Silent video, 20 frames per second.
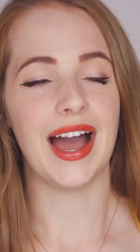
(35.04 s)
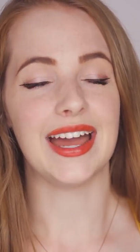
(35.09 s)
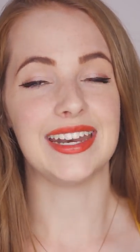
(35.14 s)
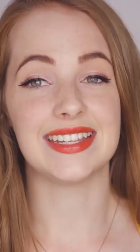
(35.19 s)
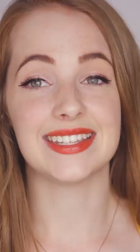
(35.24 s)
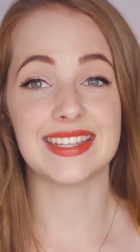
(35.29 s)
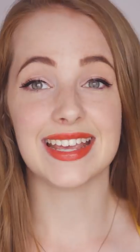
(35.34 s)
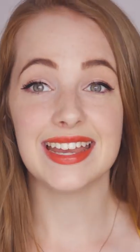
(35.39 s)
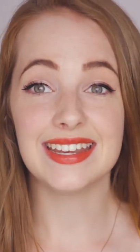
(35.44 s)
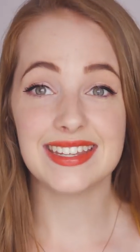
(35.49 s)
I
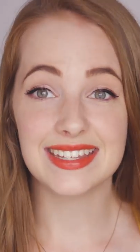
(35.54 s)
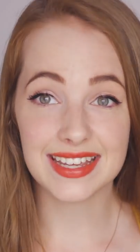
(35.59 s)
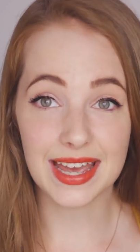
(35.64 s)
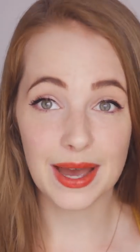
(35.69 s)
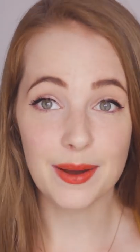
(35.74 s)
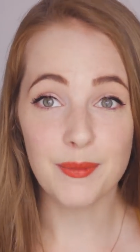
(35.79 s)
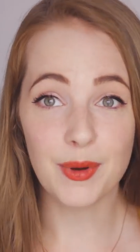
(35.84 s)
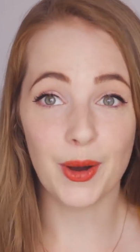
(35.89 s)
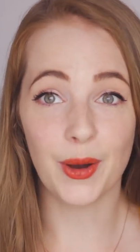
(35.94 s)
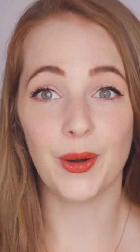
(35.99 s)
decided to
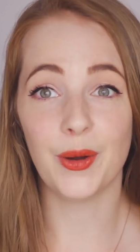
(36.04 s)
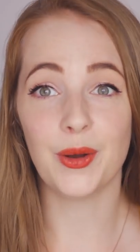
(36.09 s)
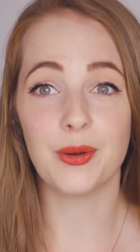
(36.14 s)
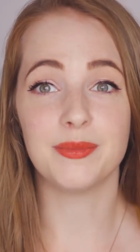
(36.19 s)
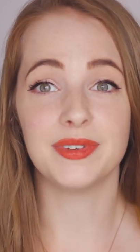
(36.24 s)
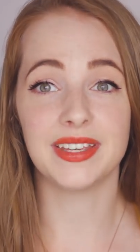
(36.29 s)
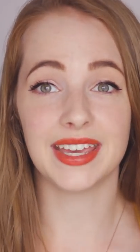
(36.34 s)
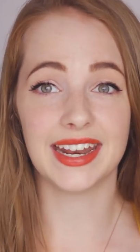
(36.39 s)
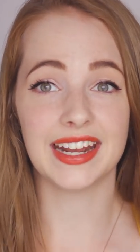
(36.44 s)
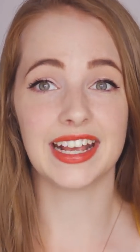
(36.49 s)
come
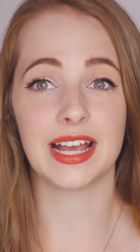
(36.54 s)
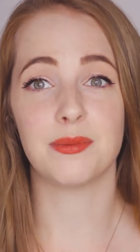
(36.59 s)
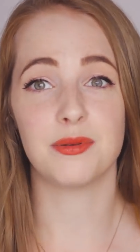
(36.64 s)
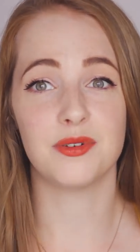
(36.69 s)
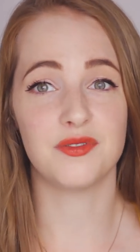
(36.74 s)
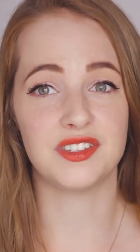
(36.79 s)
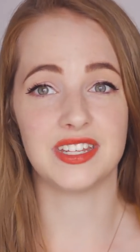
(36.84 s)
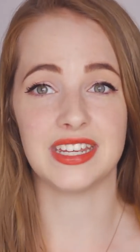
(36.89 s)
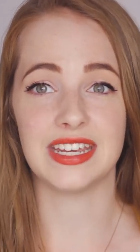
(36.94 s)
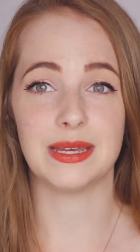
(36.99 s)
home, get a cup
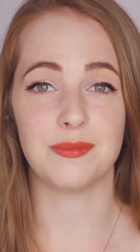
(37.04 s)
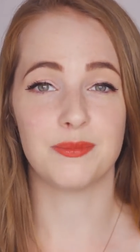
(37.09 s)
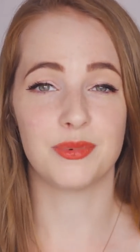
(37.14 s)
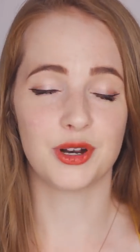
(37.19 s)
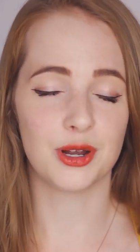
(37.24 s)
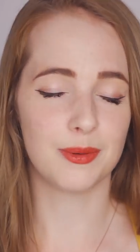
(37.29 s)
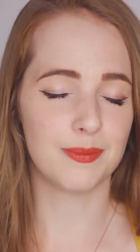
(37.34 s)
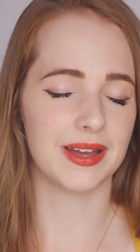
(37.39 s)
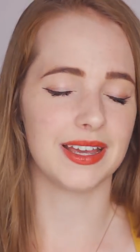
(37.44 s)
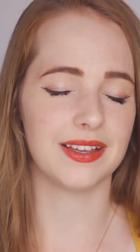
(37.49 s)
of tea,
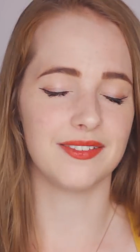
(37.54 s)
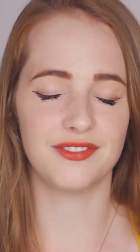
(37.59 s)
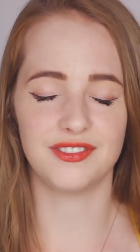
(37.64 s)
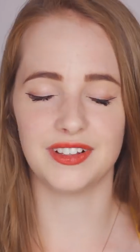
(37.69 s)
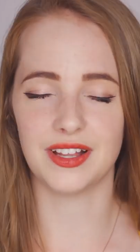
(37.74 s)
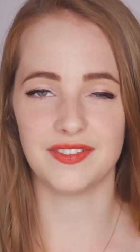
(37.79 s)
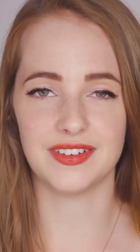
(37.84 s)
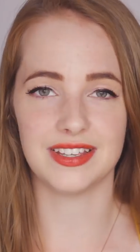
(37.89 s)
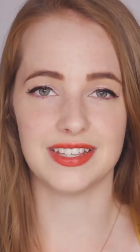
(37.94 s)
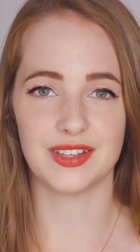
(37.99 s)
put on my
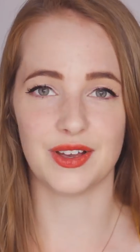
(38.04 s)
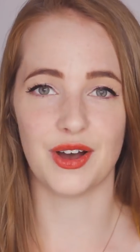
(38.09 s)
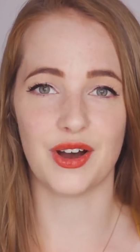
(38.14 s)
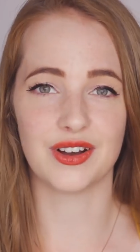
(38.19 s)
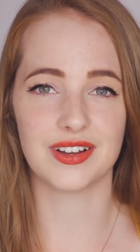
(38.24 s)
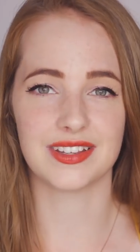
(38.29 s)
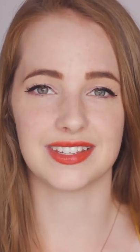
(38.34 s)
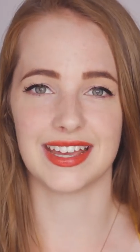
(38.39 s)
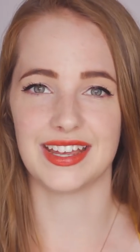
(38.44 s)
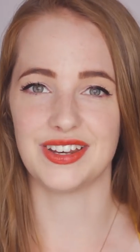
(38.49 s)
fluffy
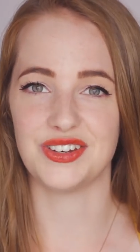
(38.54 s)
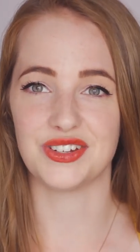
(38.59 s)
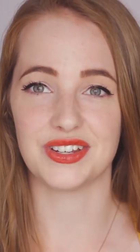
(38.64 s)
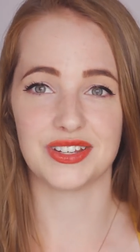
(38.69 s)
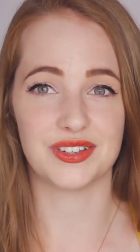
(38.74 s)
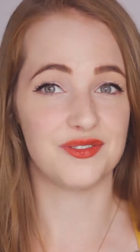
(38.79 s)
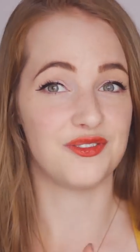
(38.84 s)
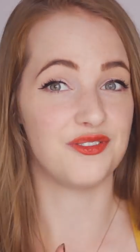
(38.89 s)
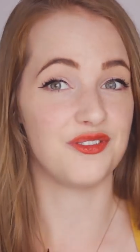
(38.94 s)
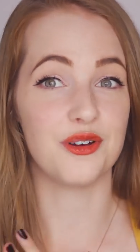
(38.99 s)
socks, and
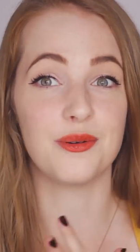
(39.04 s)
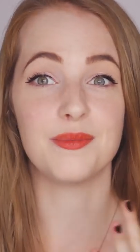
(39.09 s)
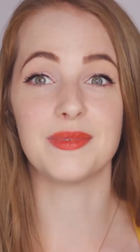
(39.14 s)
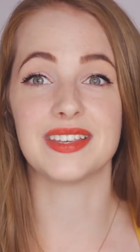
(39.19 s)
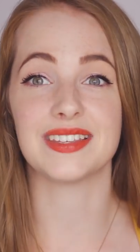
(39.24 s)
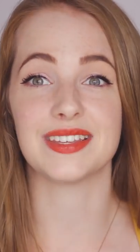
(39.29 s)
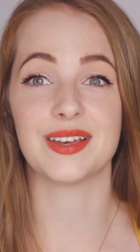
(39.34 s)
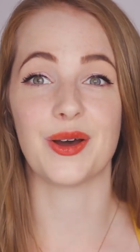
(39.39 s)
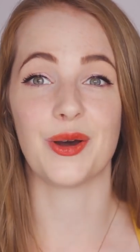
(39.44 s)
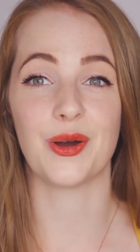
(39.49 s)
just film
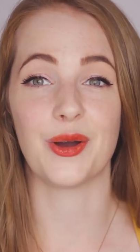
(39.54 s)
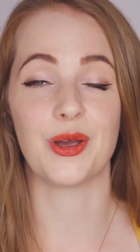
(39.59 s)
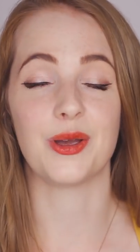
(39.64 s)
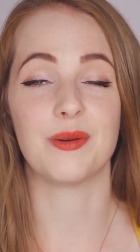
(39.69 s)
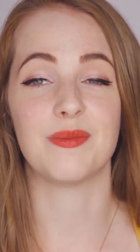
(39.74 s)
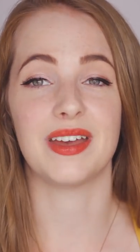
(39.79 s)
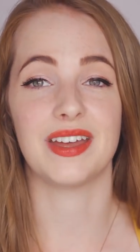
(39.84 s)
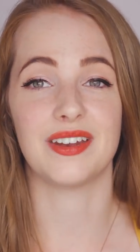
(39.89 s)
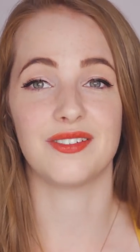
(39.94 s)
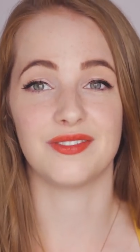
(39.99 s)
this at
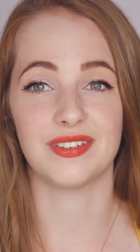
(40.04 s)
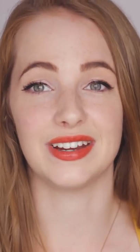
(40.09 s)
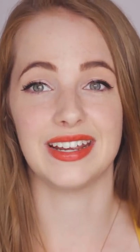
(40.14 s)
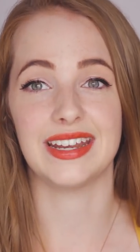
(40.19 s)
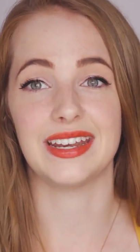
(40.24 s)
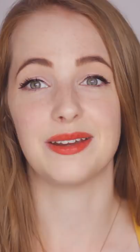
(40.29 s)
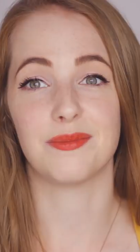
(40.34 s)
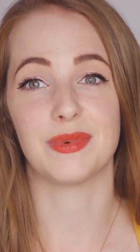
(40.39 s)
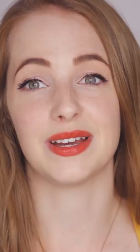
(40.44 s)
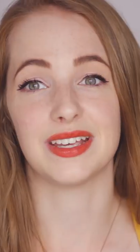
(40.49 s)
home and
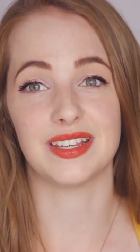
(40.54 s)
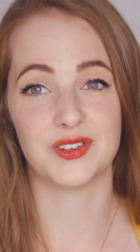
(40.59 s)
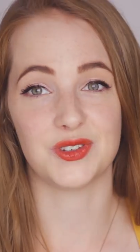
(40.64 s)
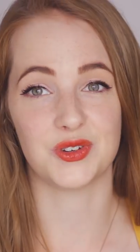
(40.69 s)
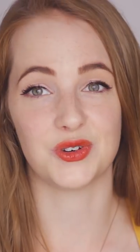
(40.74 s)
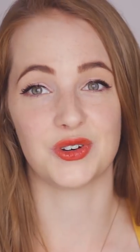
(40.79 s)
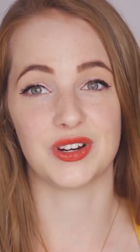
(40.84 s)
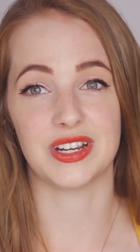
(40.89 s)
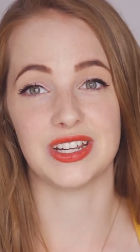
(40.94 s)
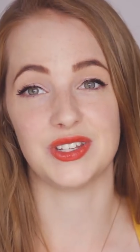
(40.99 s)
read my
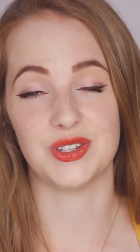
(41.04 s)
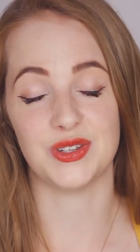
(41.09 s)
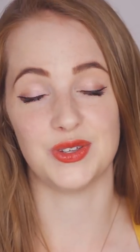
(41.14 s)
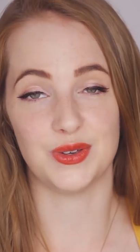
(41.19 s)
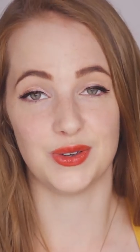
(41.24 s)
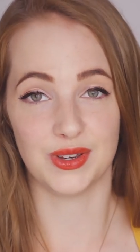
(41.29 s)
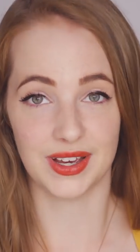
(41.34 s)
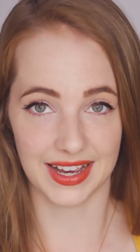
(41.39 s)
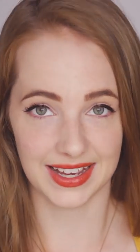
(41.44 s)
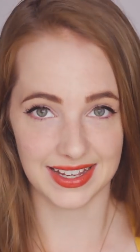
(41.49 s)
story to
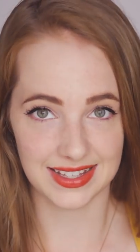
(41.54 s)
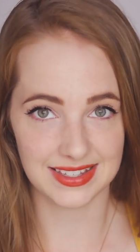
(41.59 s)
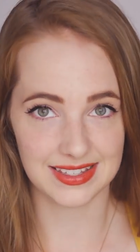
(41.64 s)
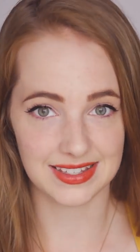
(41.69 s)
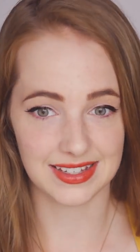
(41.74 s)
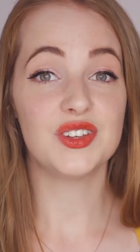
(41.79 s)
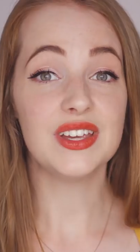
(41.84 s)
you guys.